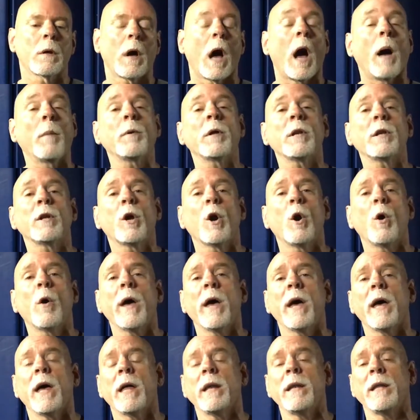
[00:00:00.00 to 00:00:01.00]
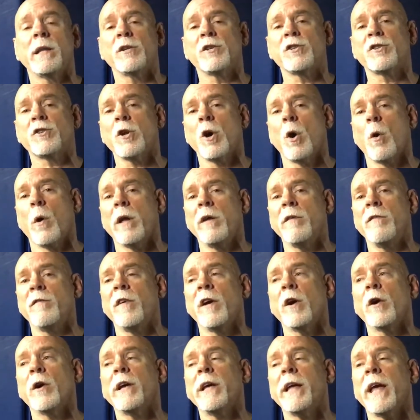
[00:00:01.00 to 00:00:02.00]
I'm gonna go ahead and show a
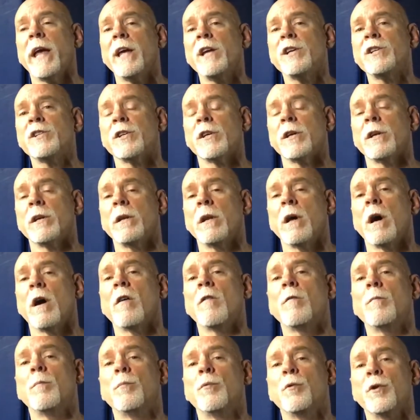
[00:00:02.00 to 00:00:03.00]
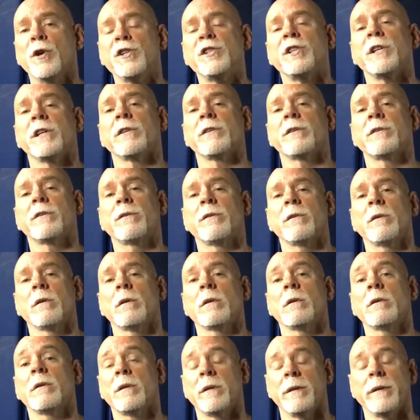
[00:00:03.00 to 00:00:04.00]
variation of bridging
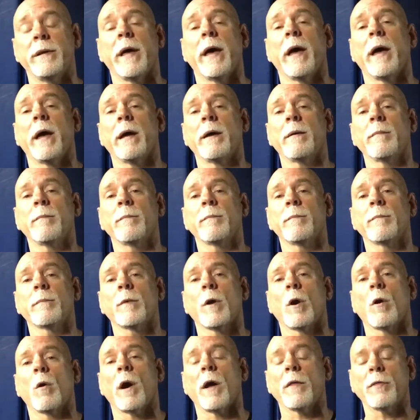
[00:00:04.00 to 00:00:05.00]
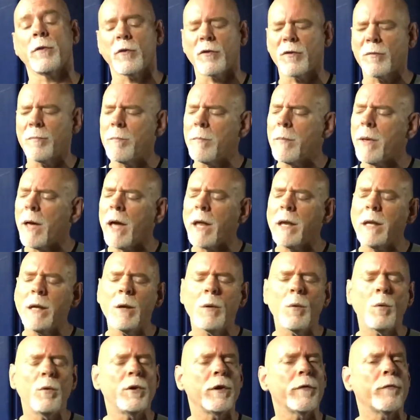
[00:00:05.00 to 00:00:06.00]
today. All right, there's
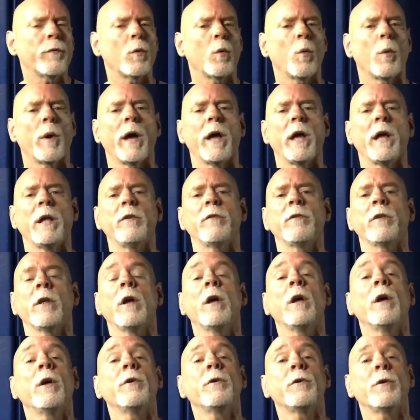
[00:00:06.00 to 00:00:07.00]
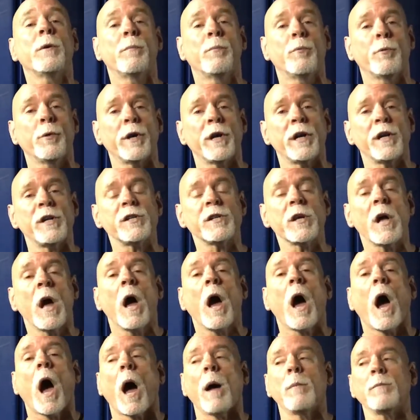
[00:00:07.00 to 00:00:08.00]
many different ways to bridge.
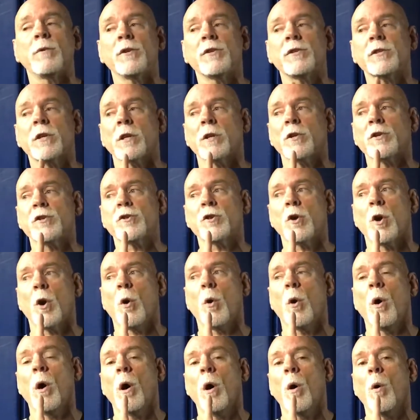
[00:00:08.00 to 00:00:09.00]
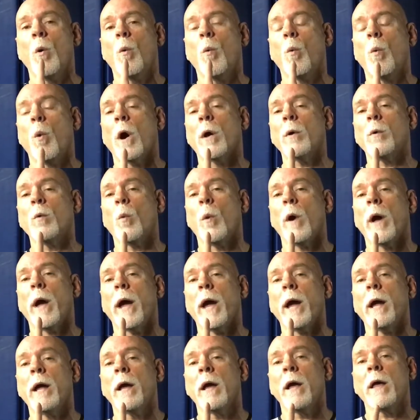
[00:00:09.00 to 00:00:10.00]
I'm just gonna show one
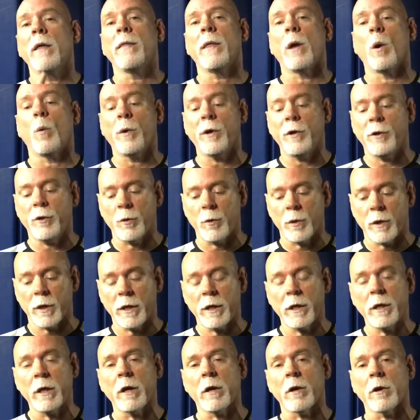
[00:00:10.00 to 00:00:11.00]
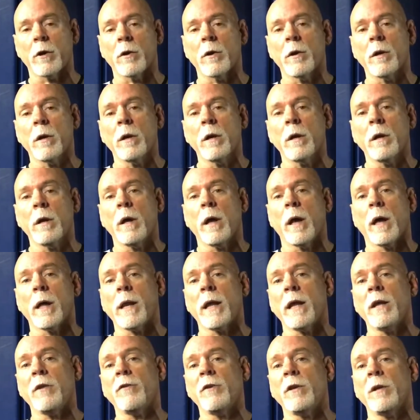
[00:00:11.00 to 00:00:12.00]
way that we do it here at
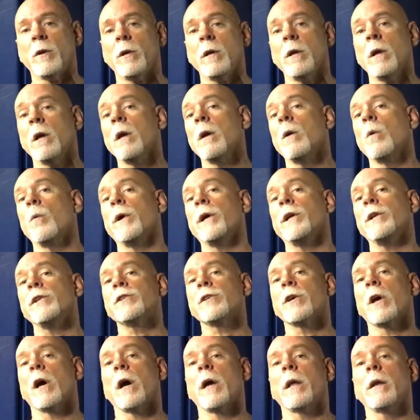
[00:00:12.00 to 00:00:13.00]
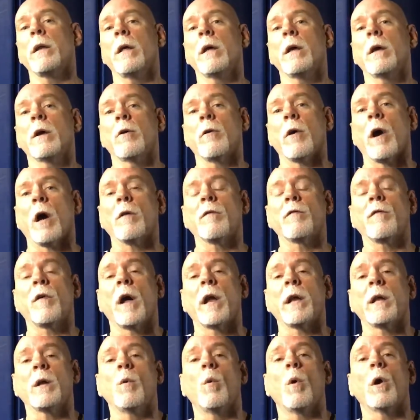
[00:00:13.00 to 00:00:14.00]
AZ Wing Chun, Ground
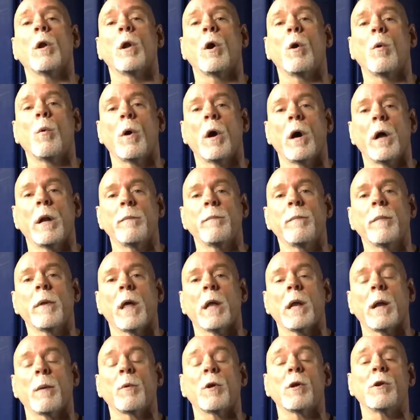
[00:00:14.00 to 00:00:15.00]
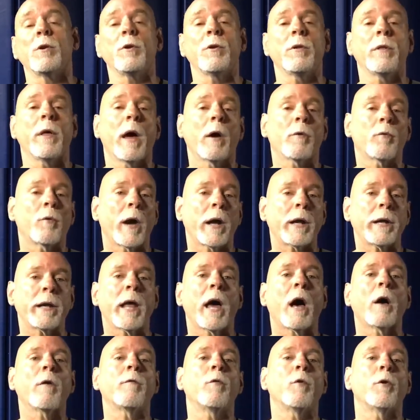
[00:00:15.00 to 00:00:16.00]
Fighting 101. And I'm gonna do that right
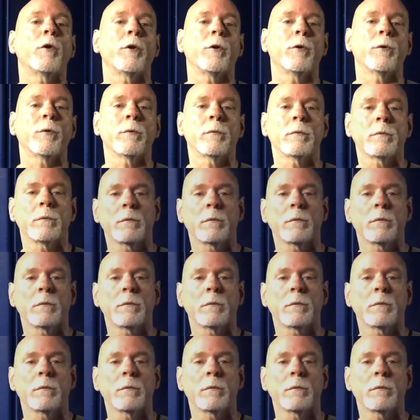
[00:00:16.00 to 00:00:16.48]
now for you.